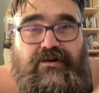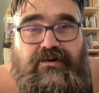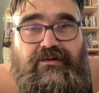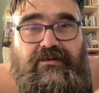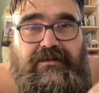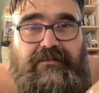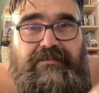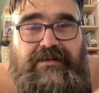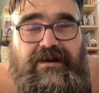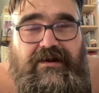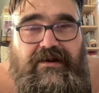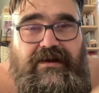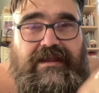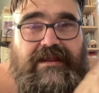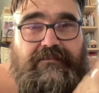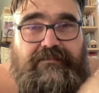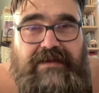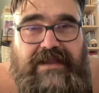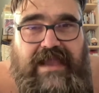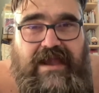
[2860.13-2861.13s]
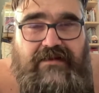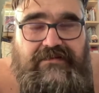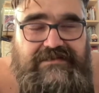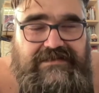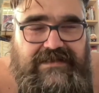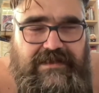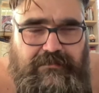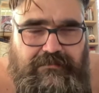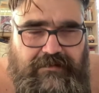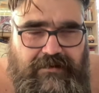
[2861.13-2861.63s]
early period
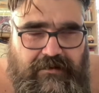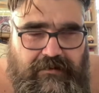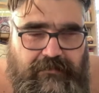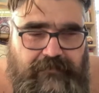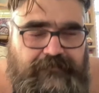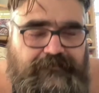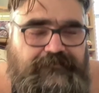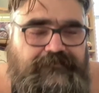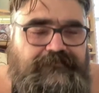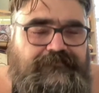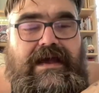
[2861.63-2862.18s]
Bukowski poem